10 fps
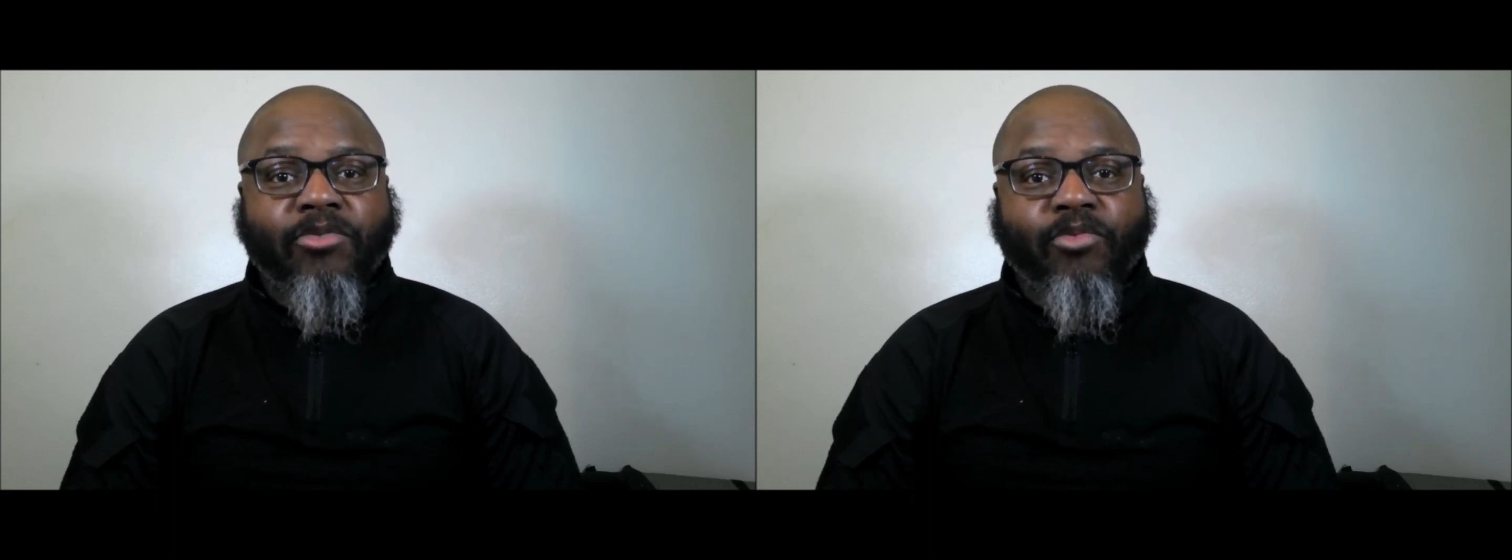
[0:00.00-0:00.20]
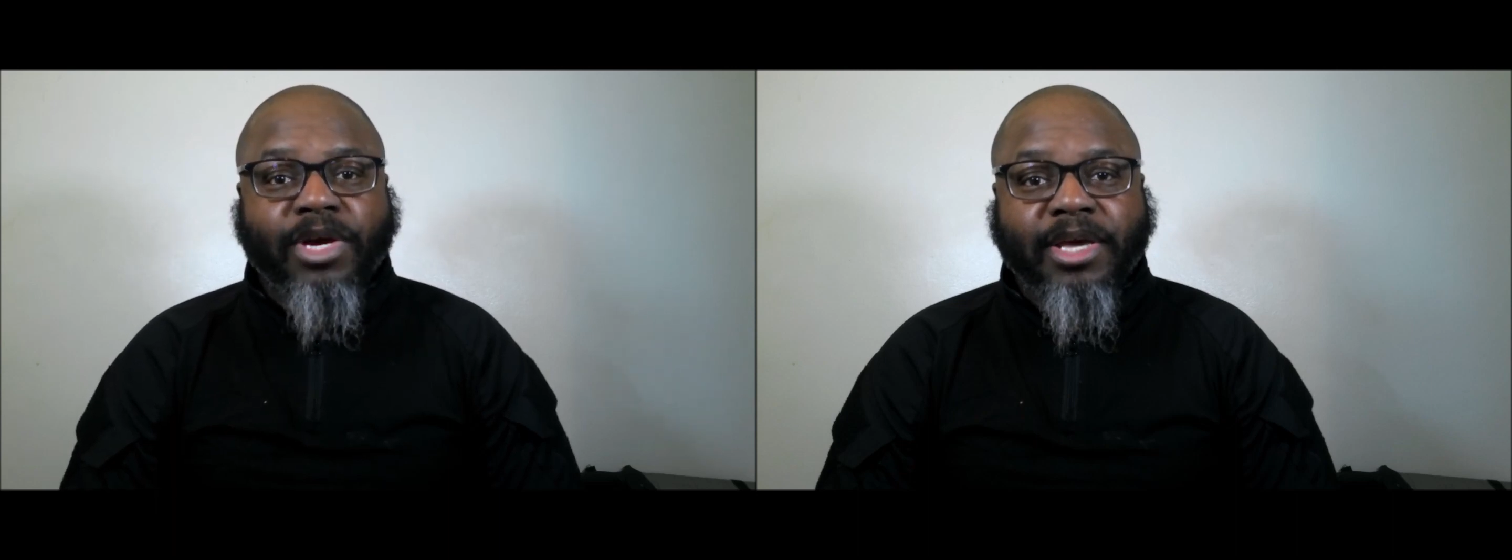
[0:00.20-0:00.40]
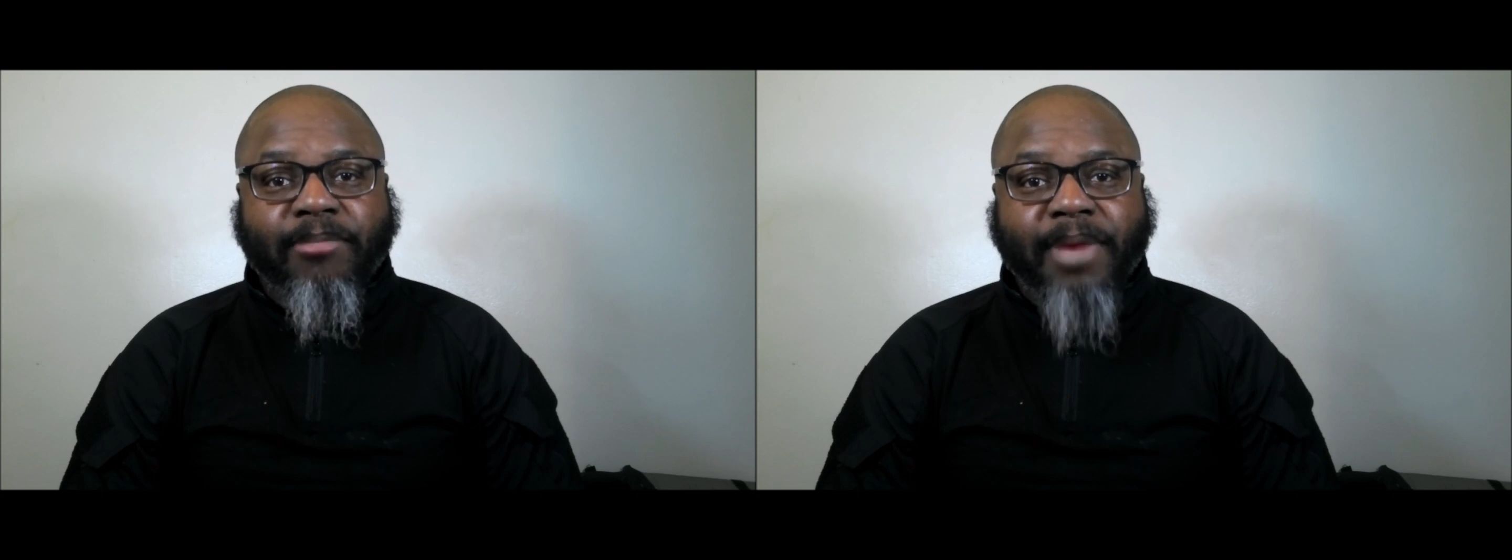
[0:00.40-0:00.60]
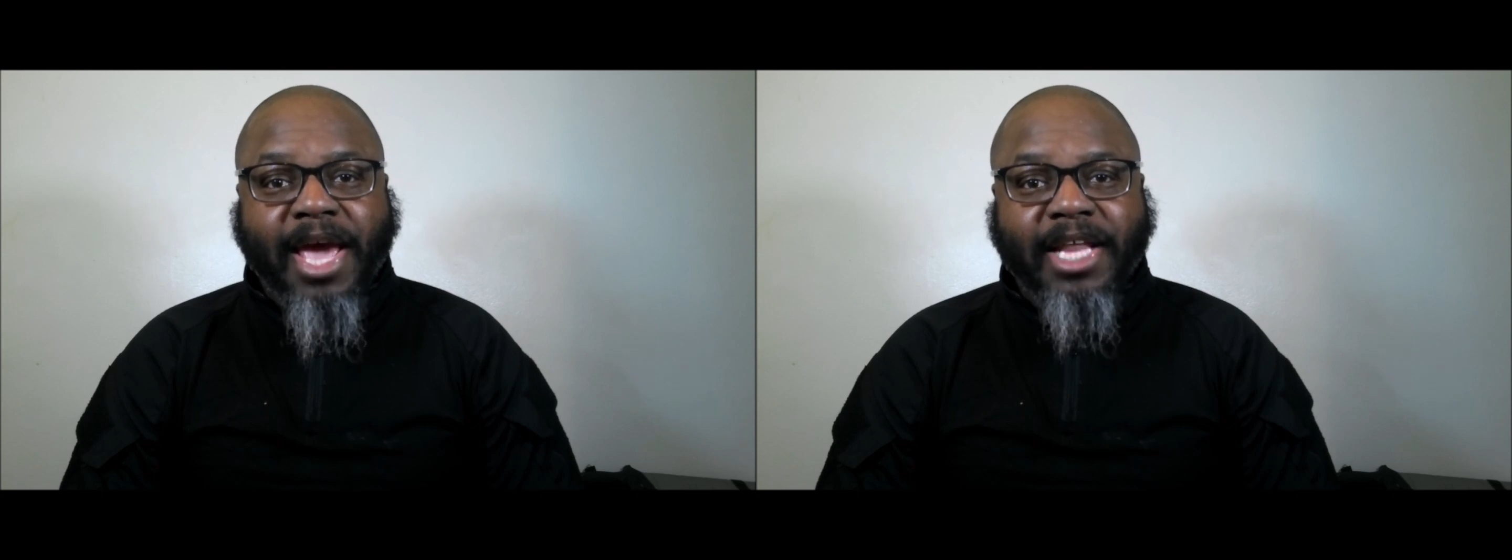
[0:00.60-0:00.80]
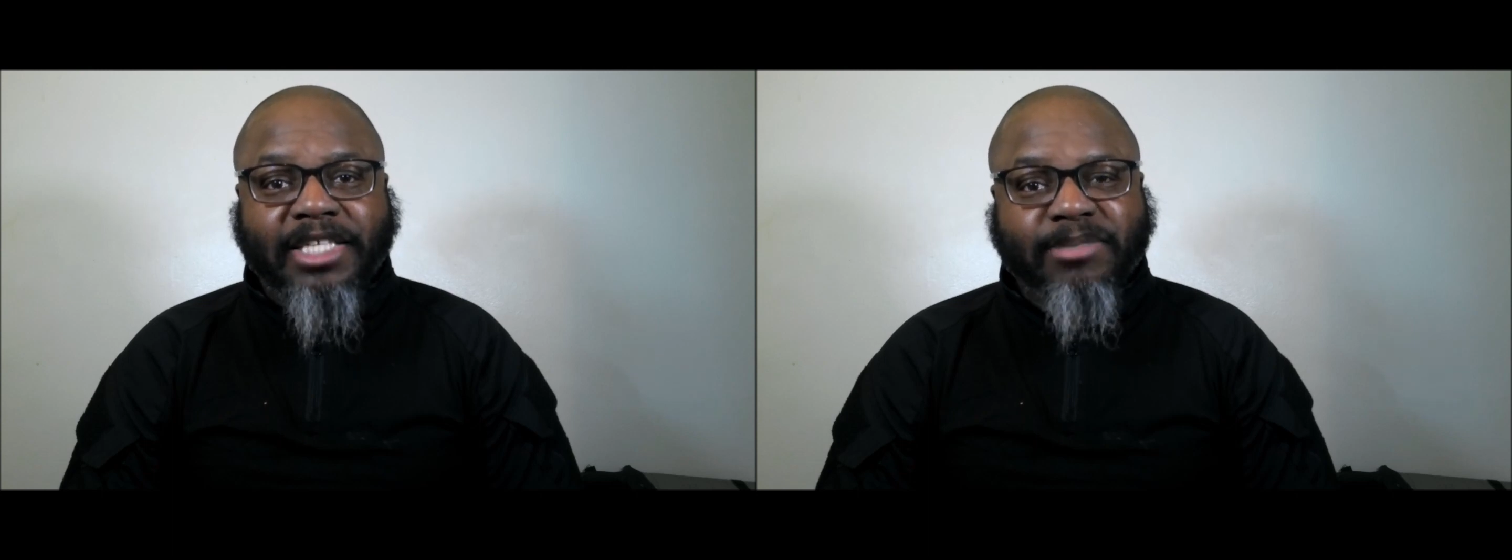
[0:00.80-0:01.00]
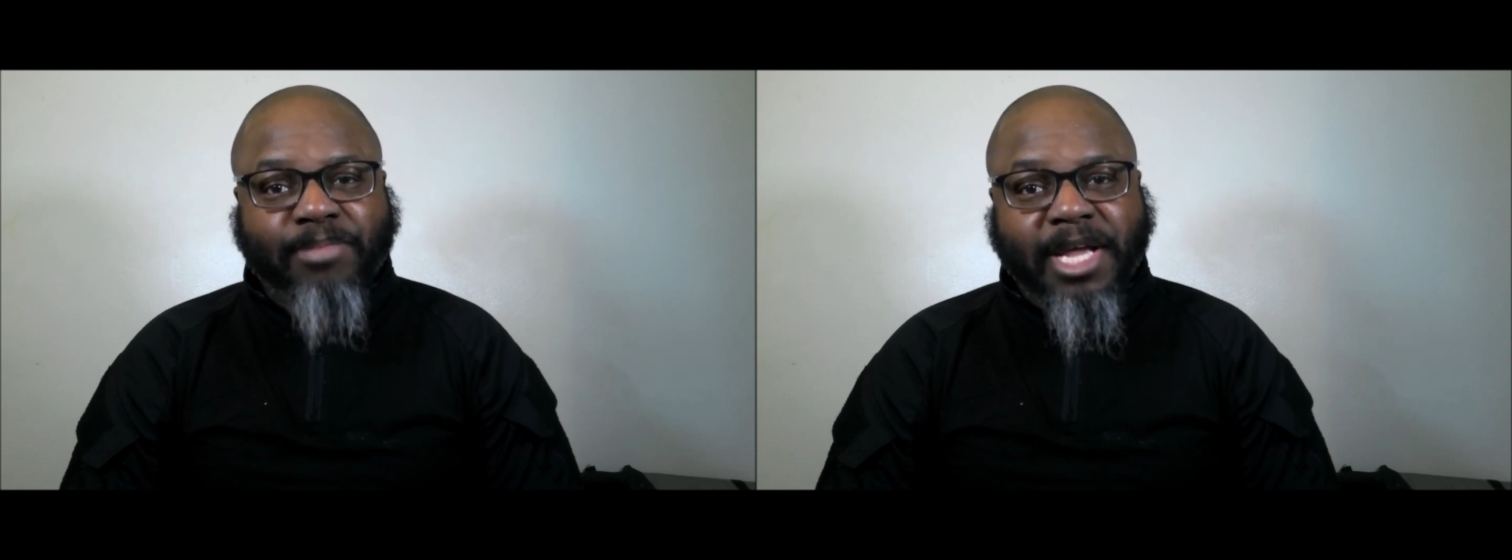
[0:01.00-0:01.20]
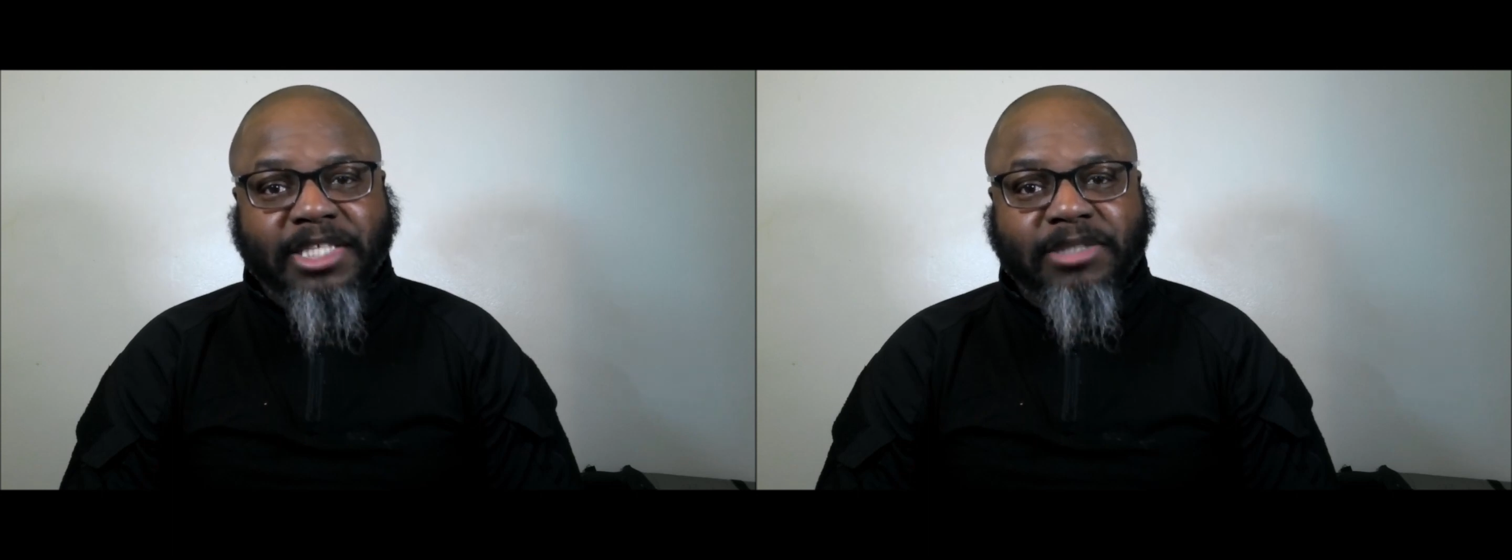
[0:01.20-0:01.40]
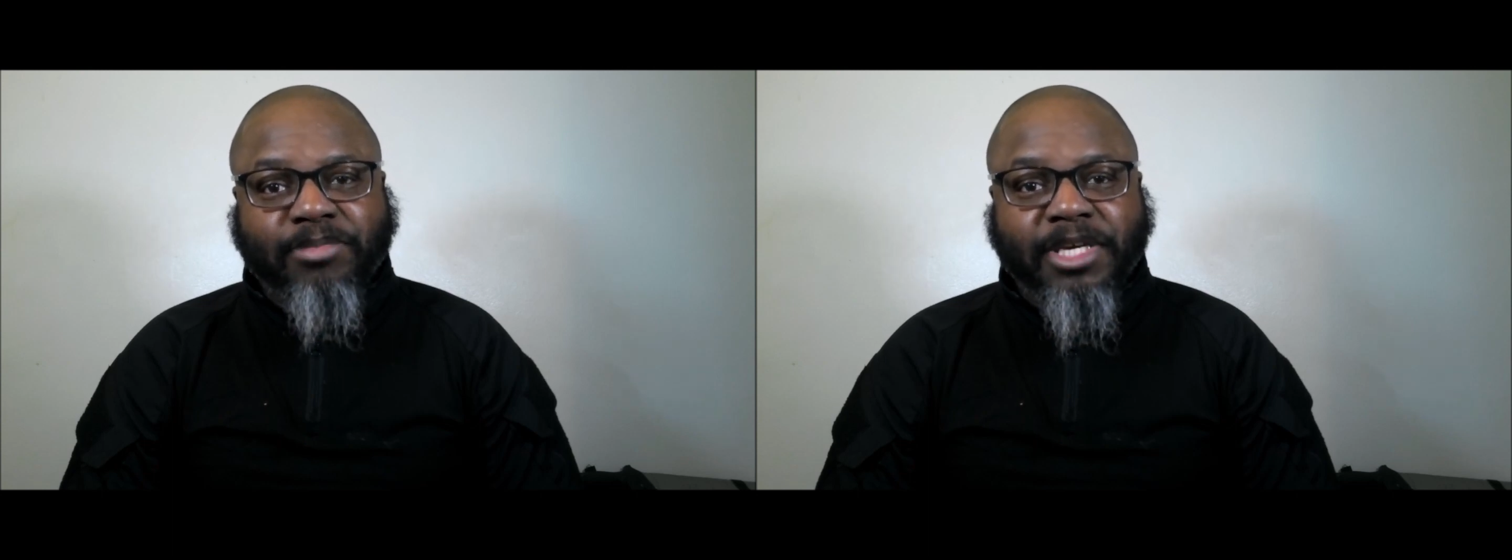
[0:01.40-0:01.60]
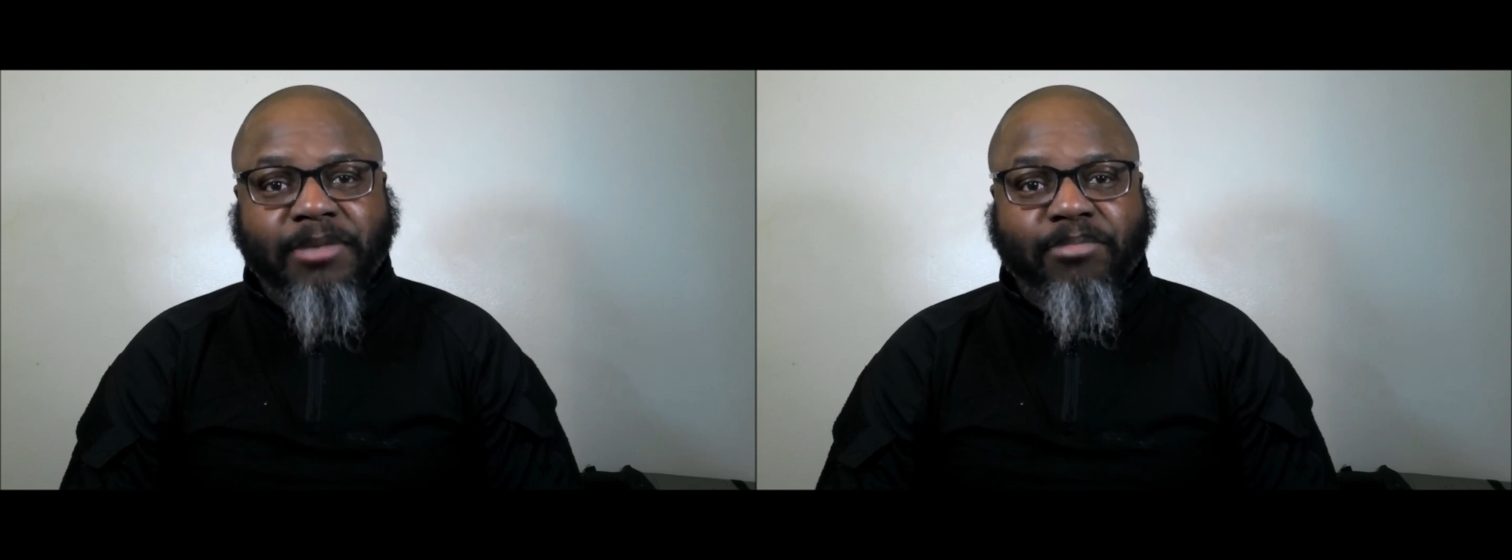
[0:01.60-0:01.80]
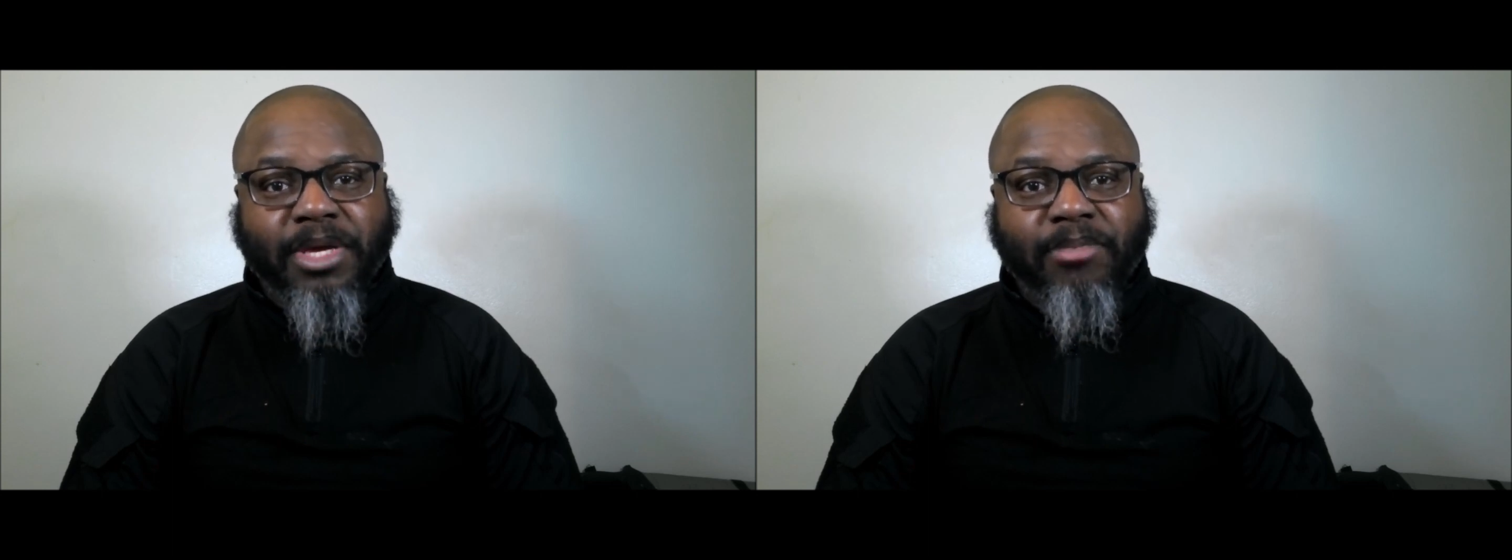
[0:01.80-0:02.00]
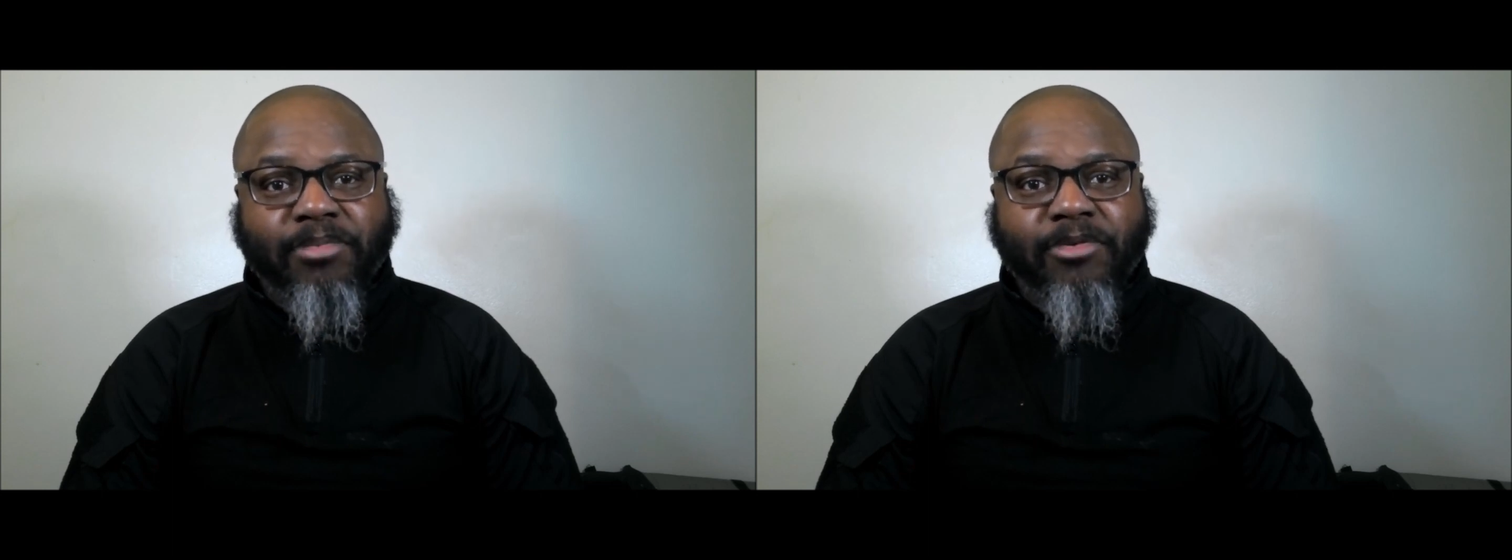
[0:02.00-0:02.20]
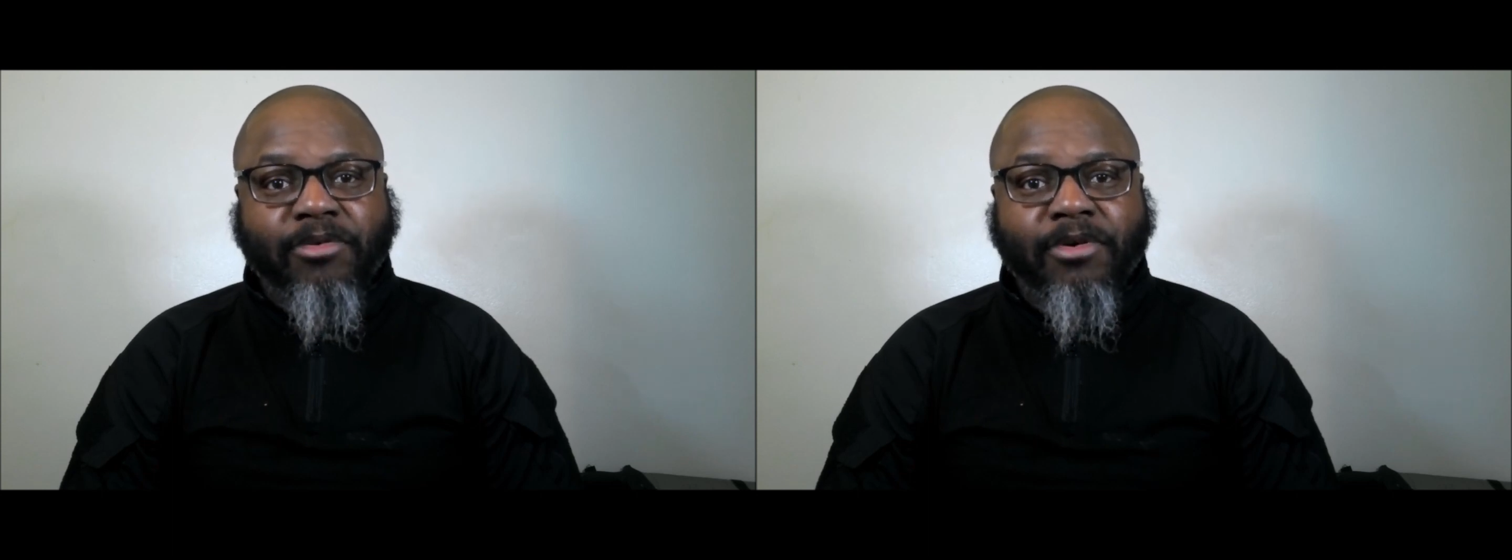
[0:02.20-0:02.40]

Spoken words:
would get mad at Spanish-speaking people